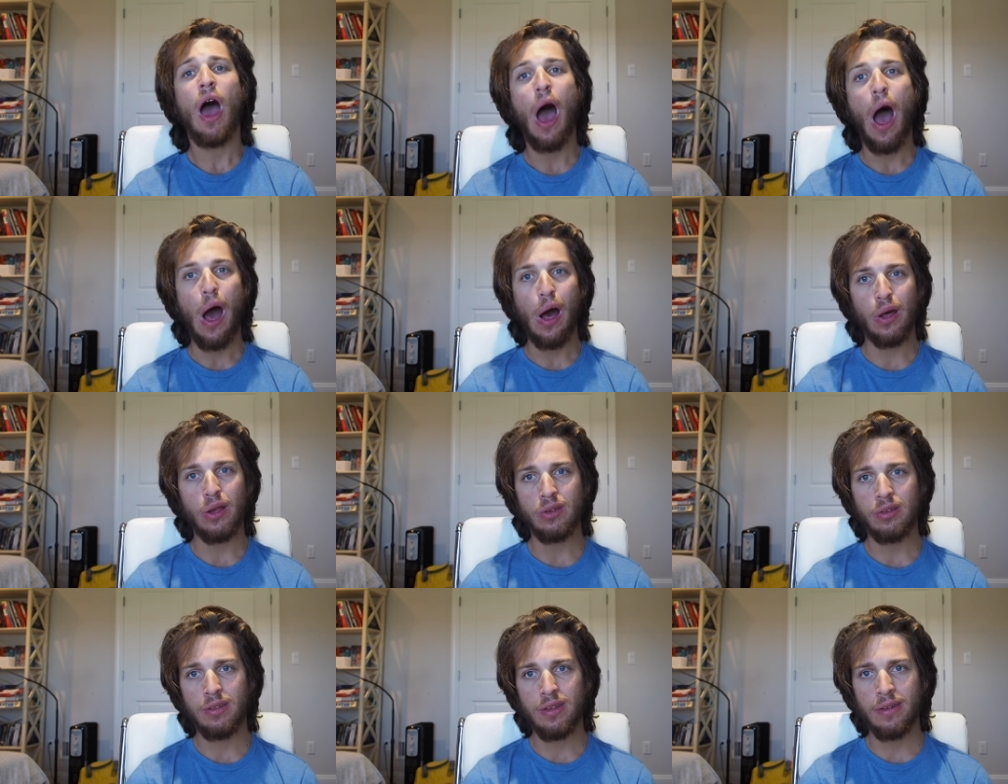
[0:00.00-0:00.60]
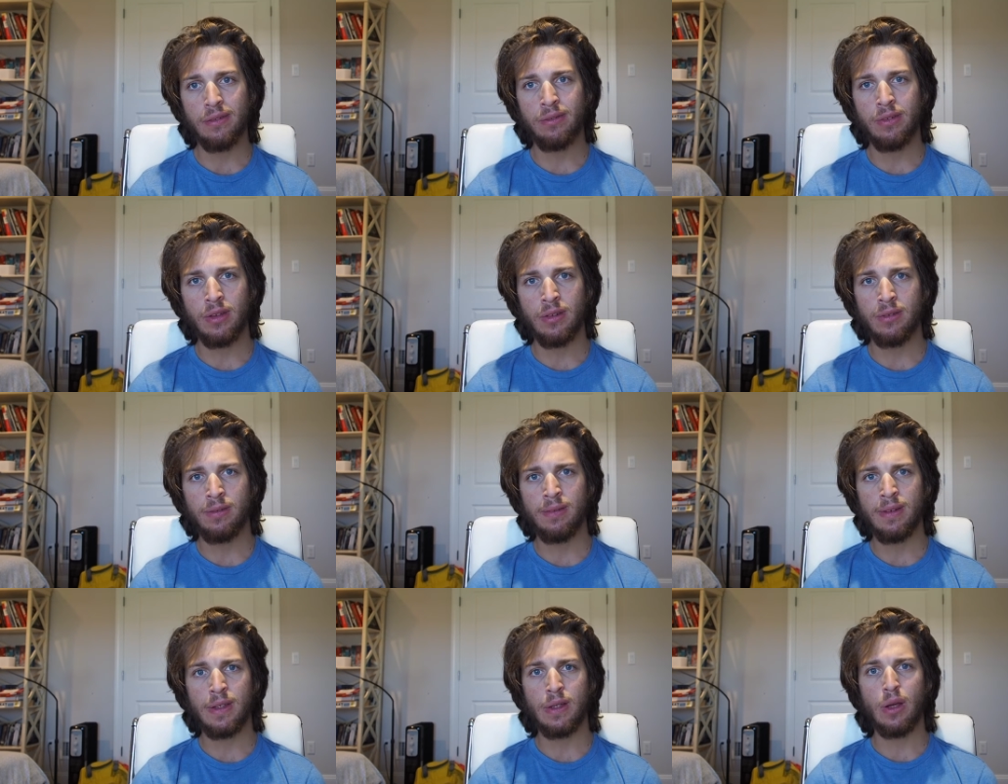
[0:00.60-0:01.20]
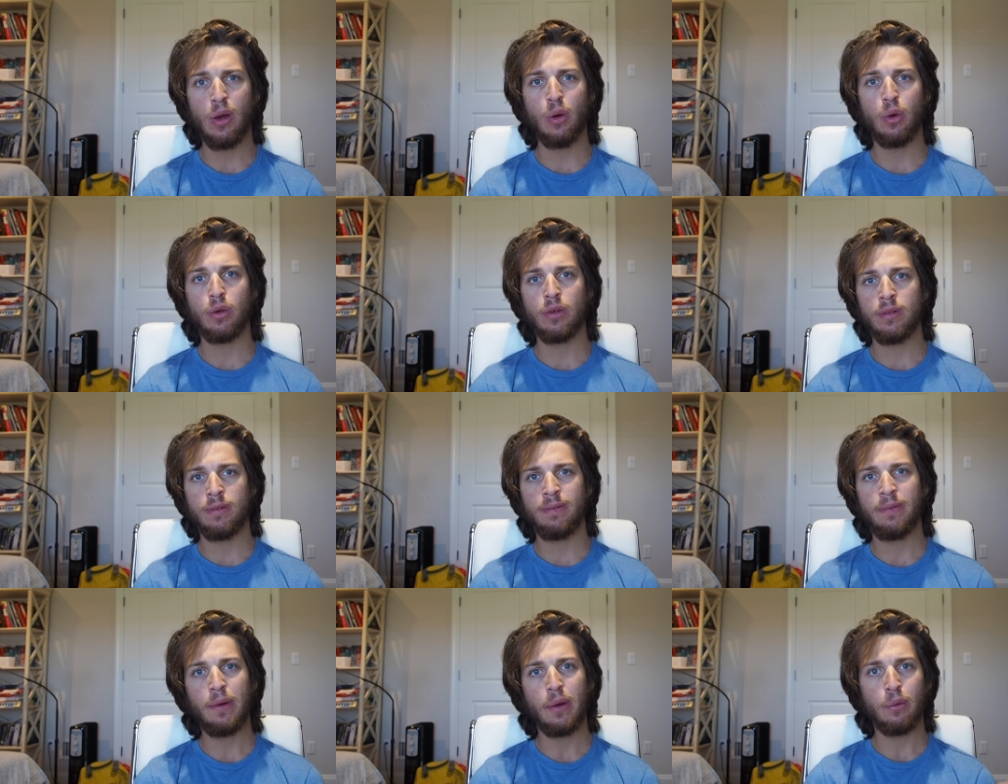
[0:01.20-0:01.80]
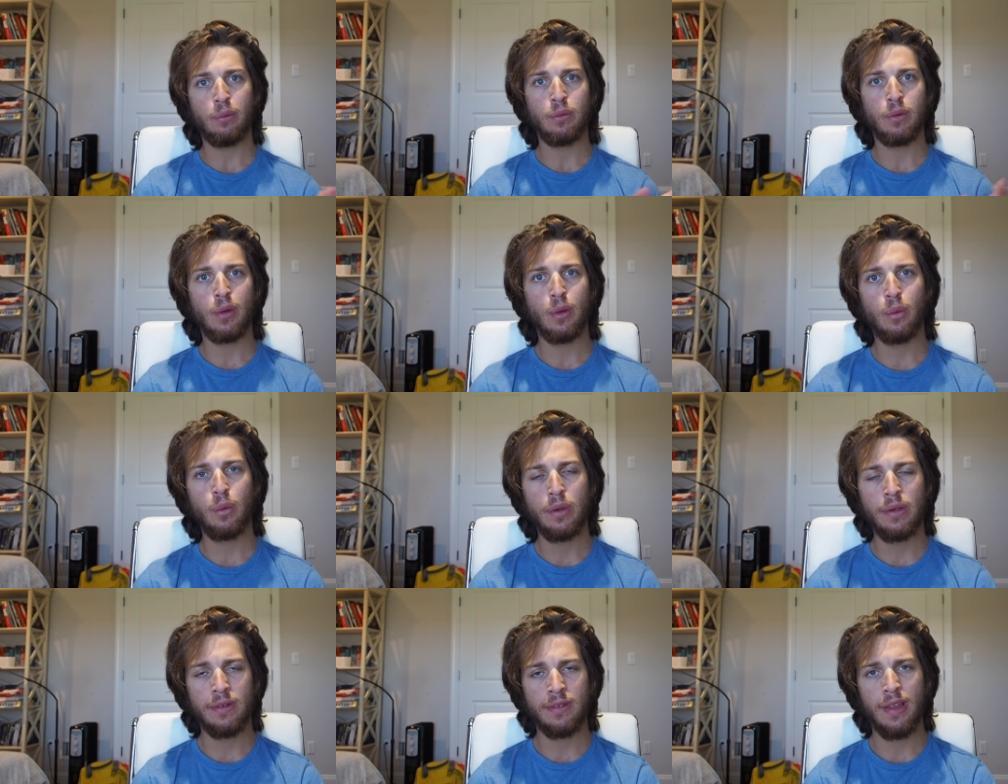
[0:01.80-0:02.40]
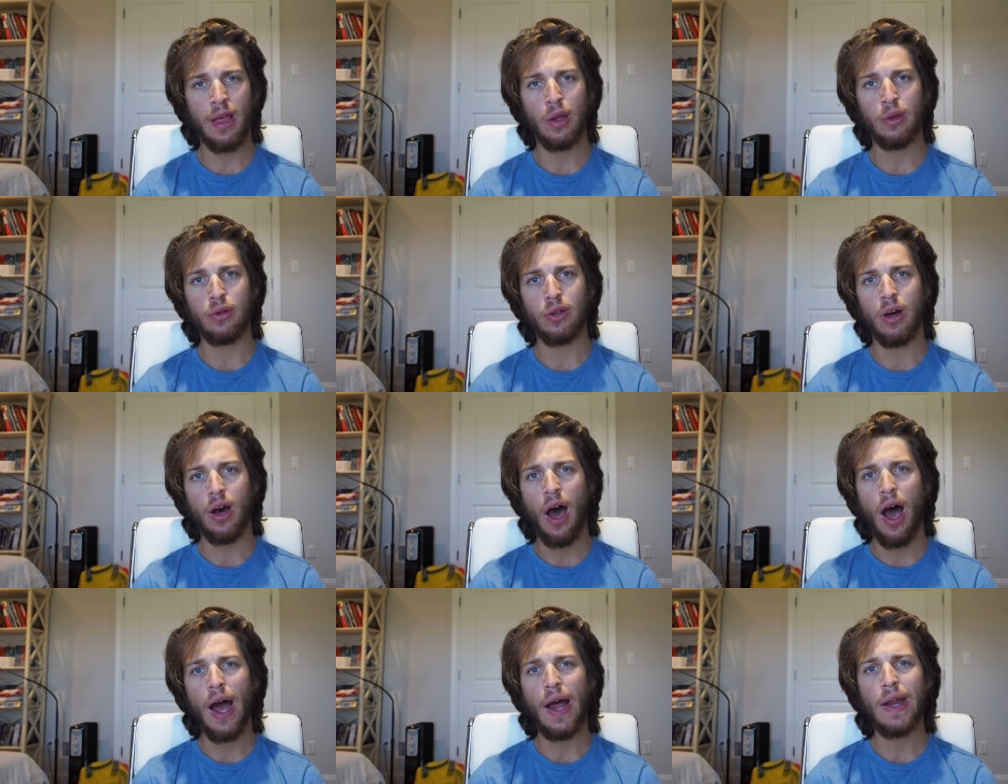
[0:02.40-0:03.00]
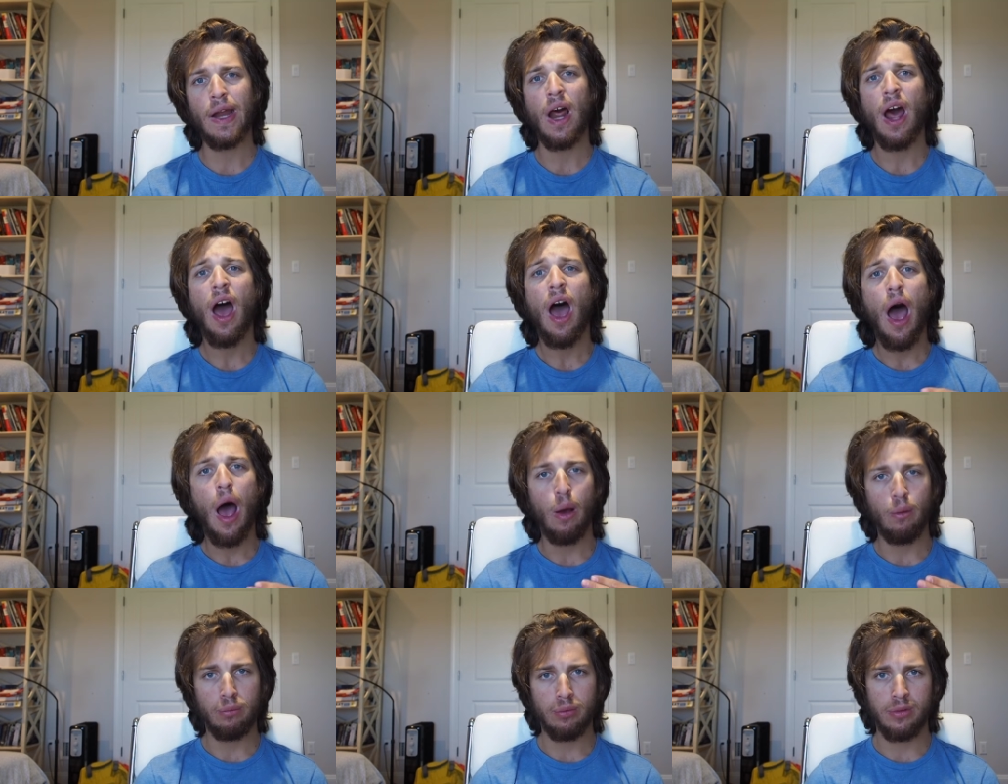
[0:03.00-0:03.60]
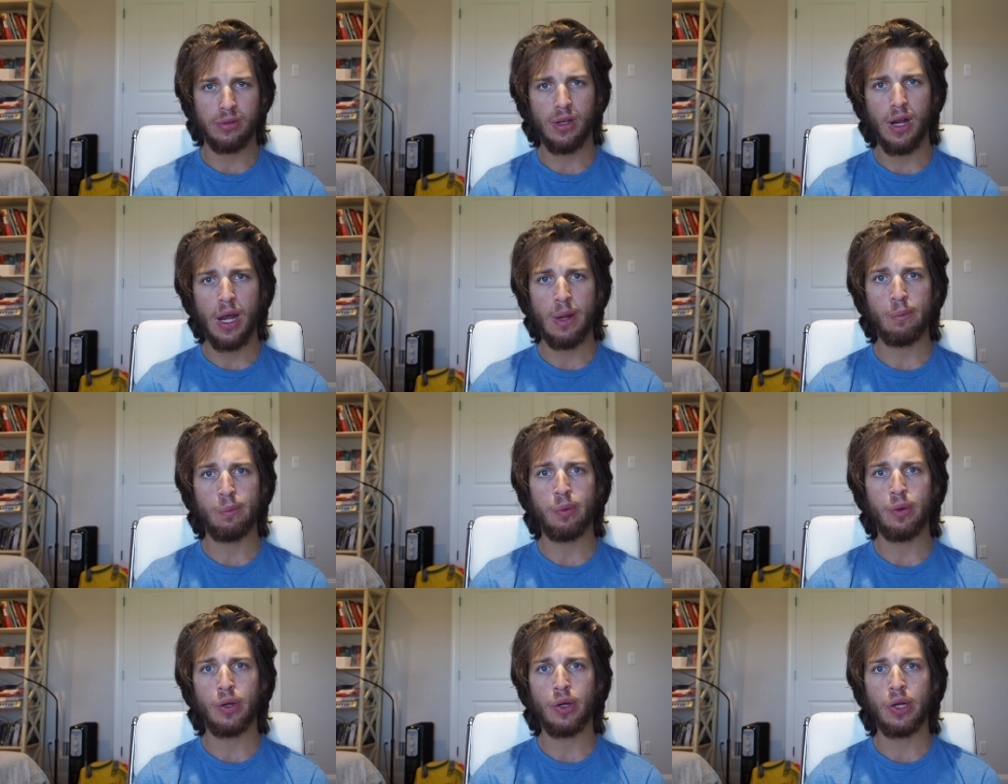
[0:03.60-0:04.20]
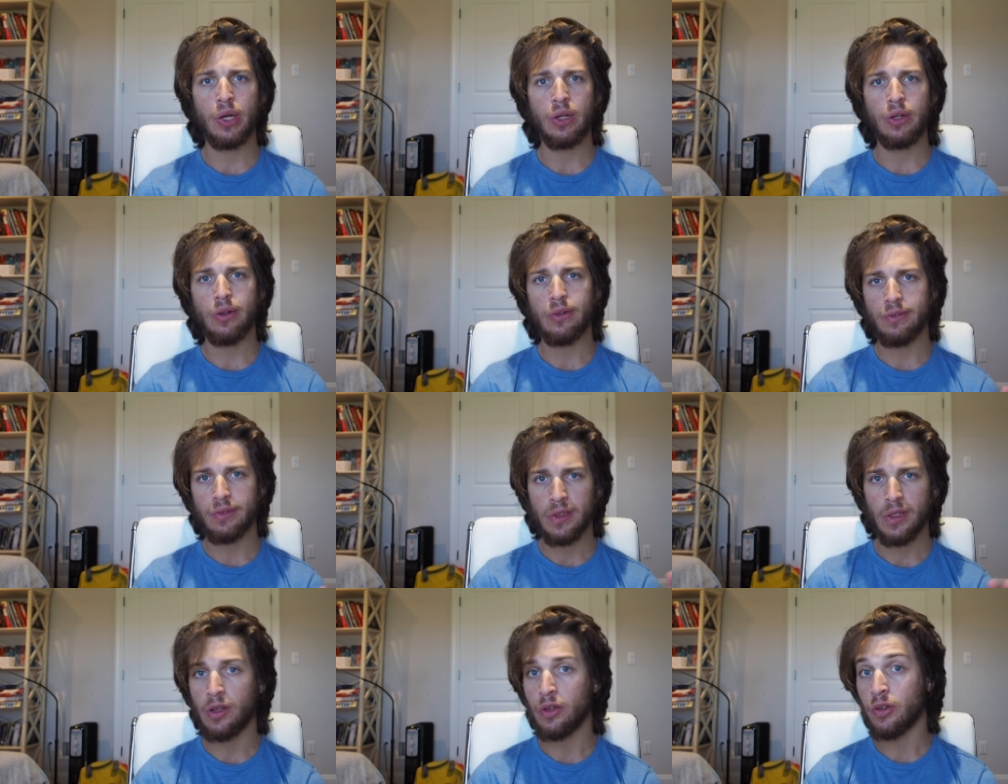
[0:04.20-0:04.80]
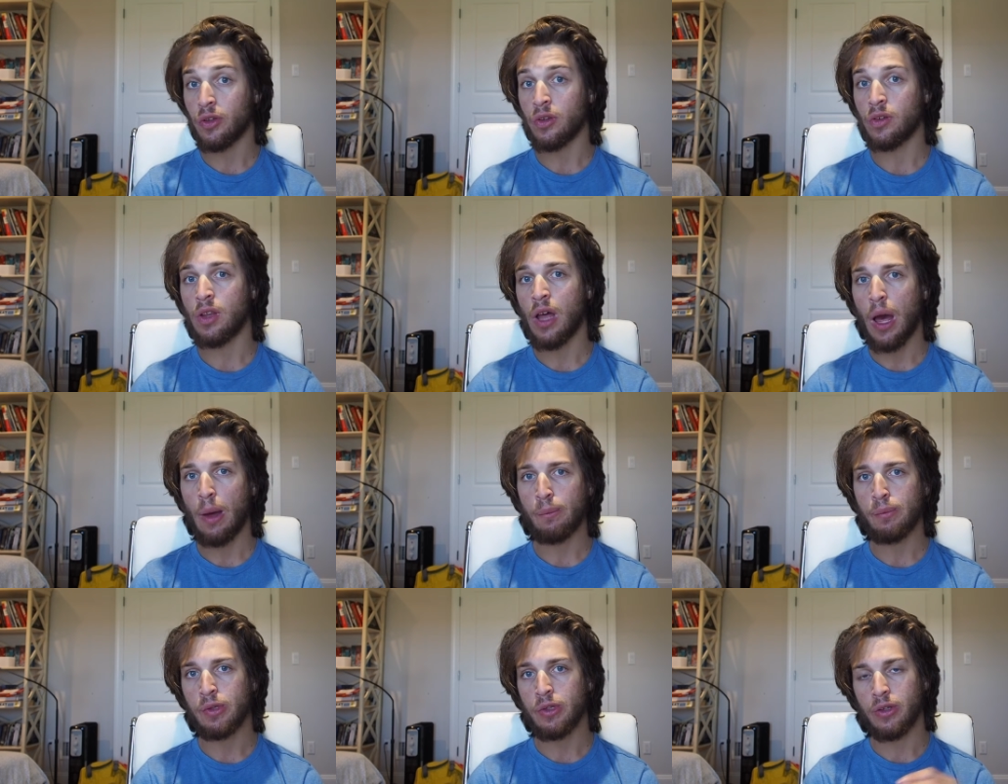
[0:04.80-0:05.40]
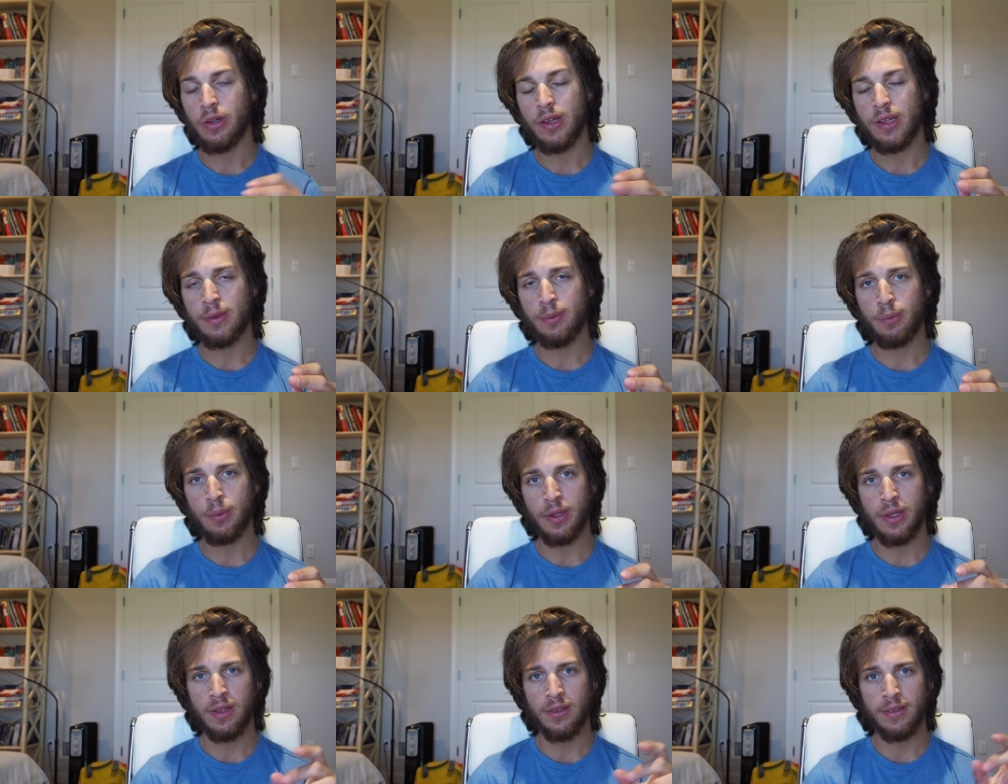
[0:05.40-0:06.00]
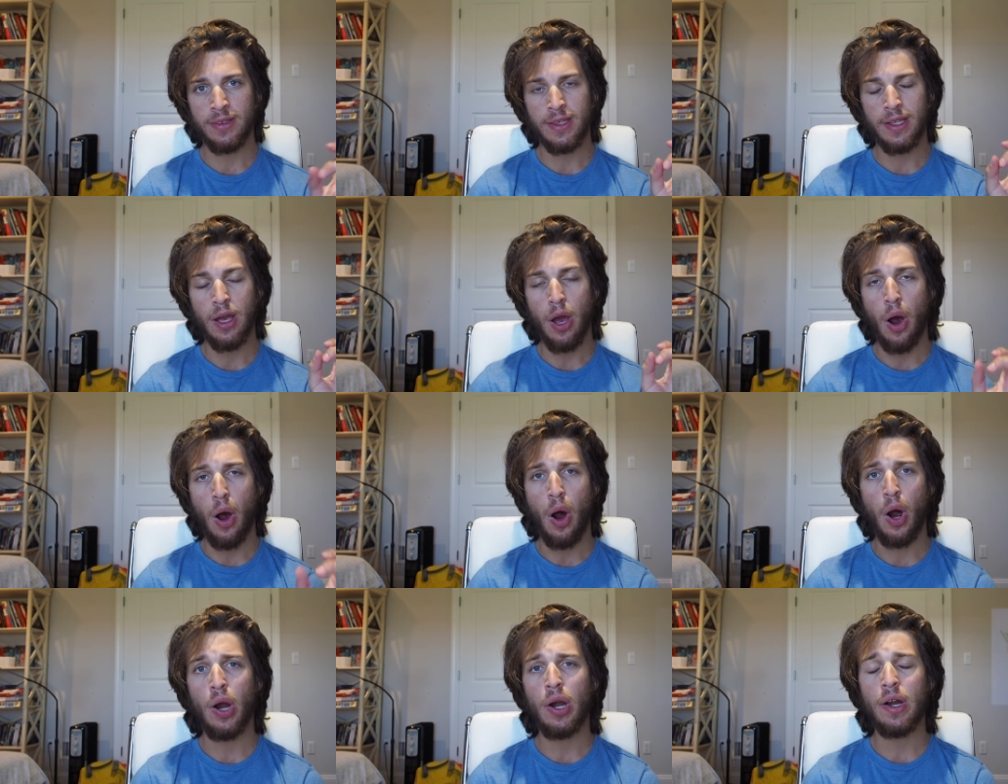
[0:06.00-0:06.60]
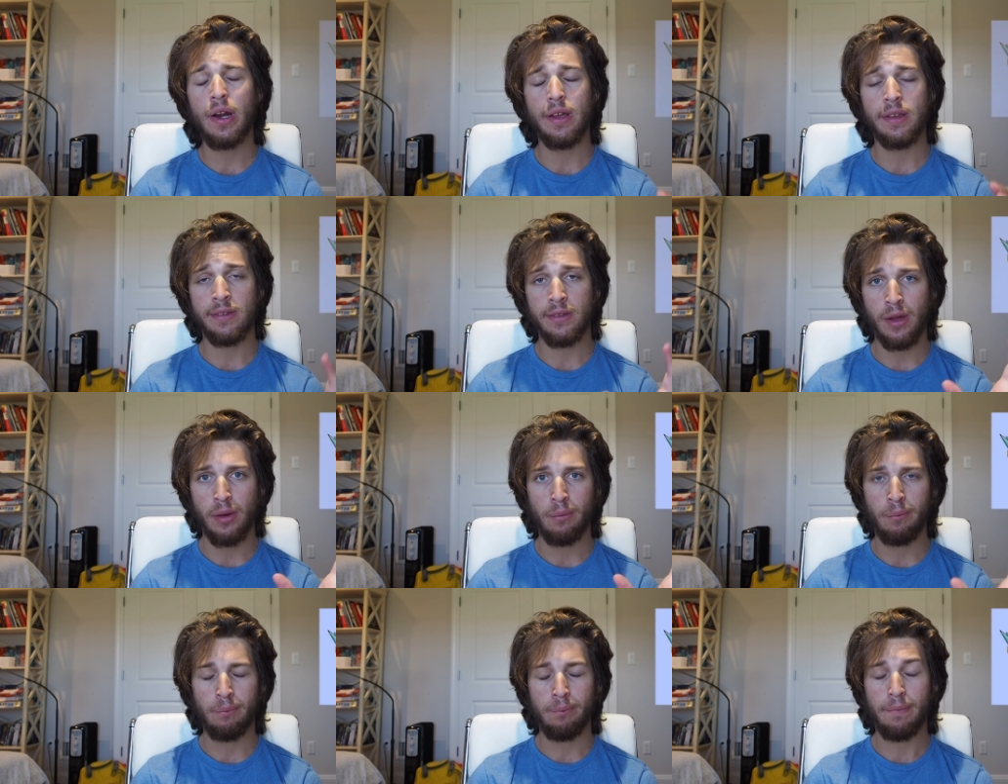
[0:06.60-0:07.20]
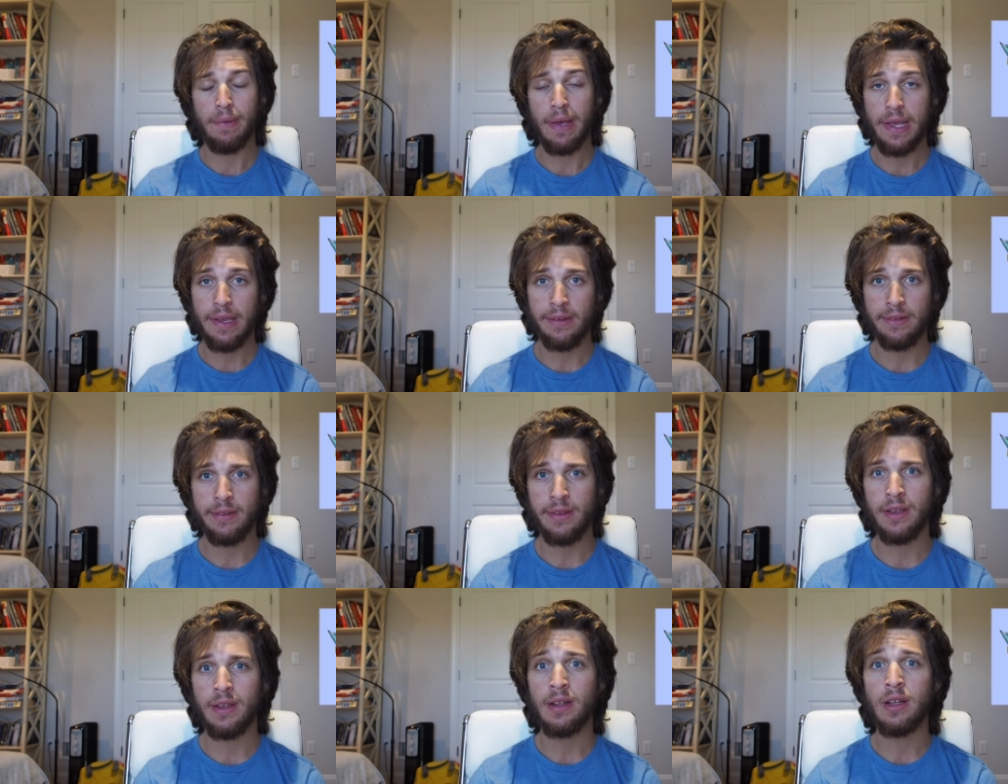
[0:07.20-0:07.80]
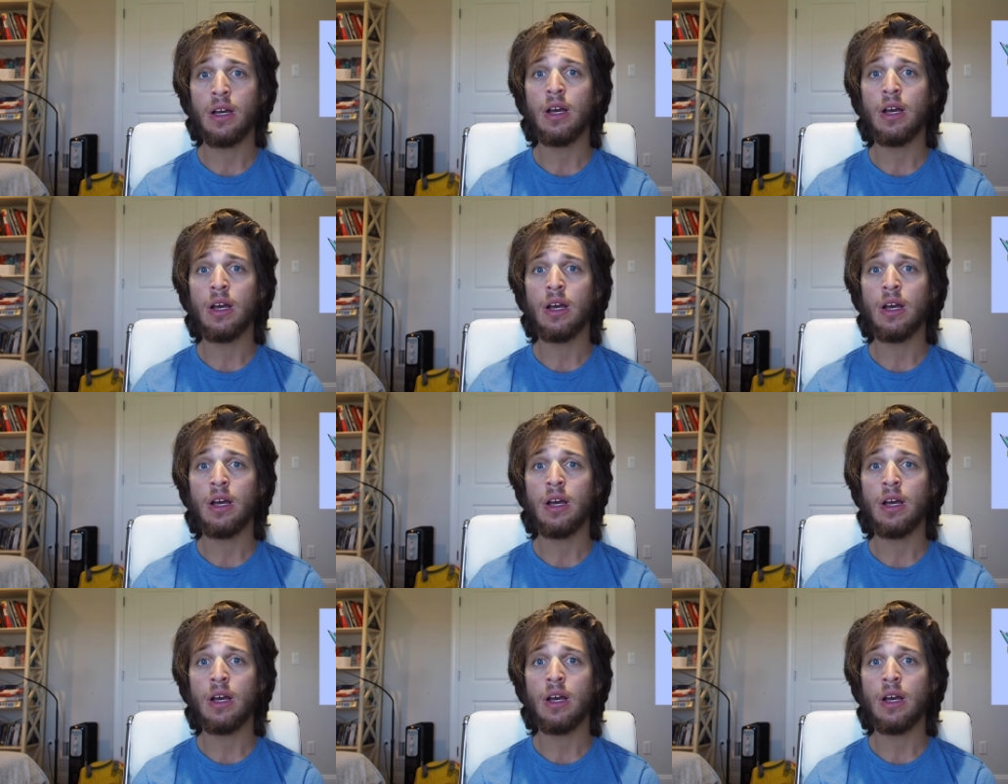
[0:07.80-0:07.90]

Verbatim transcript: Honestly, if this video was filmed two weeks down the line, I'm sure I'd put it near the top of the list because the art is amazing.